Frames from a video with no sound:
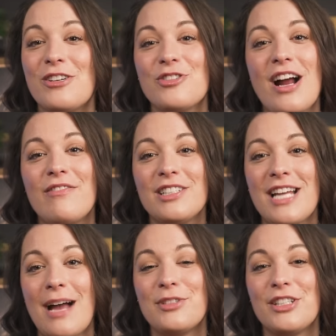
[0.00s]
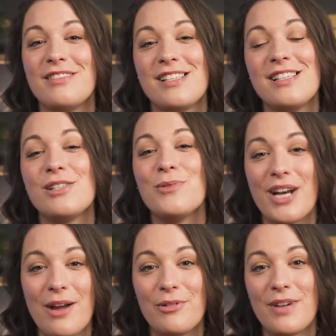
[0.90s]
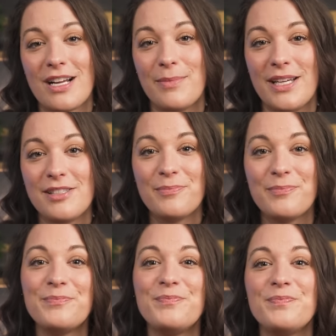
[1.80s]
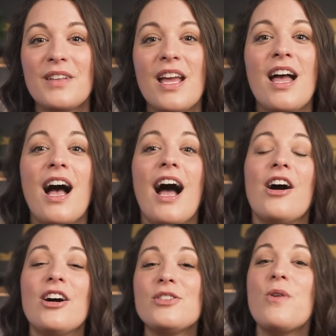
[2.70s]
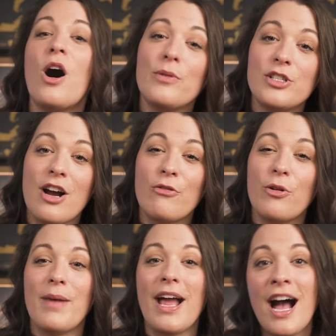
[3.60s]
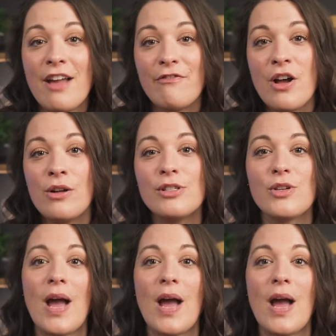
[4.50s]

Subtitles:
for a travel adapter, this is the one I would recommend. I also always travel with my iPhone, so